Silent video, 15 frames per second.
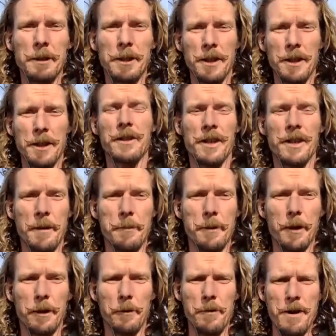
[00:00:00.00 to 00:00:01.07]
which goes to number
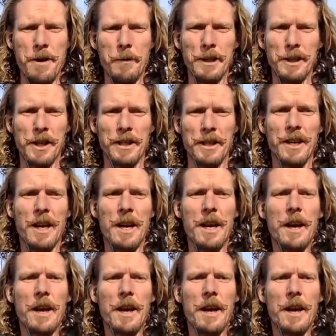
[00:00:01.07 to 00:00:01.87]
3, which is